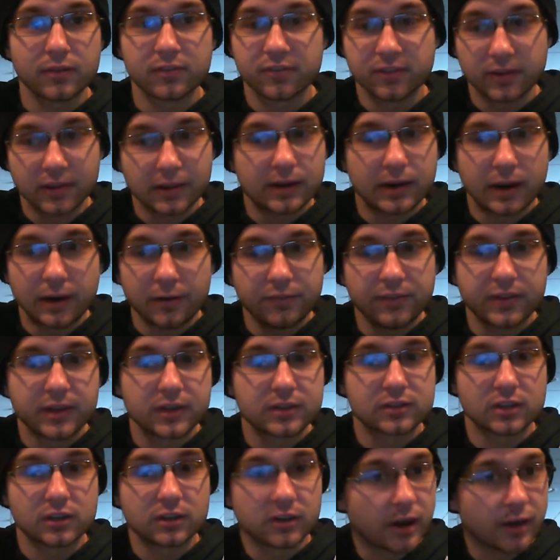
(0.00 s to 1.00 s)
Philadelphia
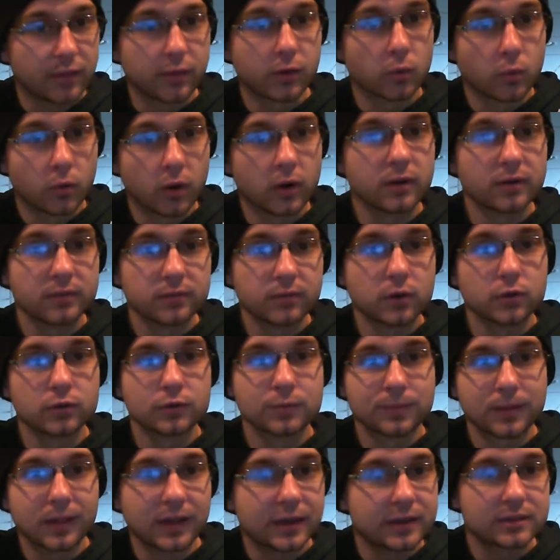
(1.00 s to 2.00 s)
is another one of those
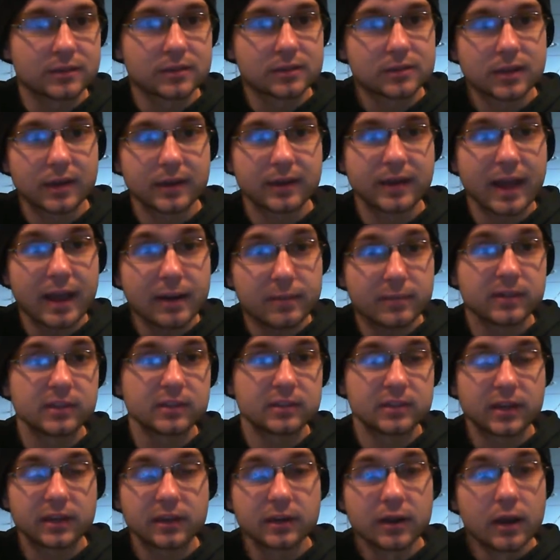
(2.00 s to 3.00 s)
places like
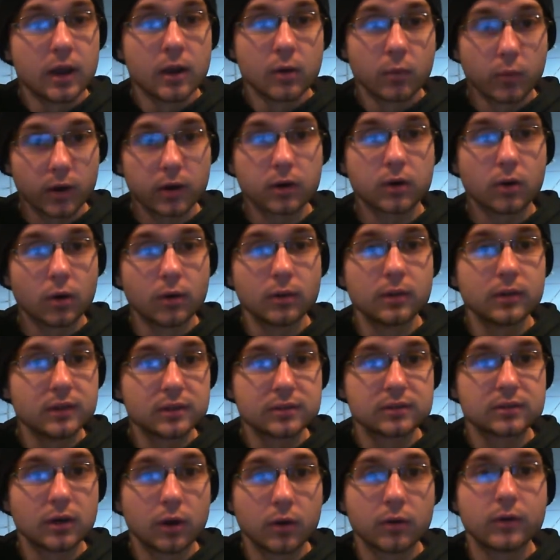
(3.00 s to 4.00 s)
Edmonton where
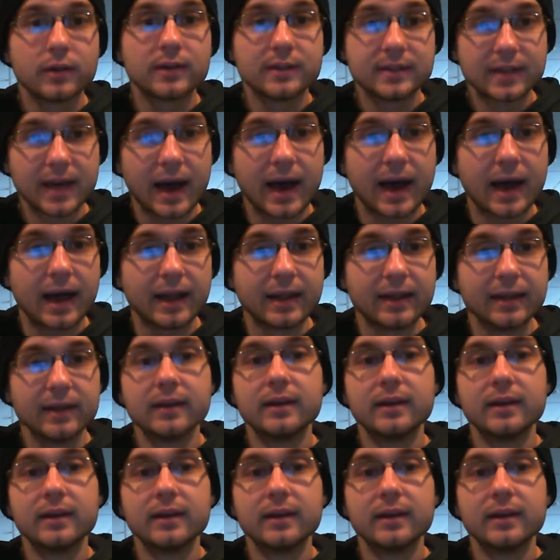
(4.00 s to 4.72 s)
goalies go to die.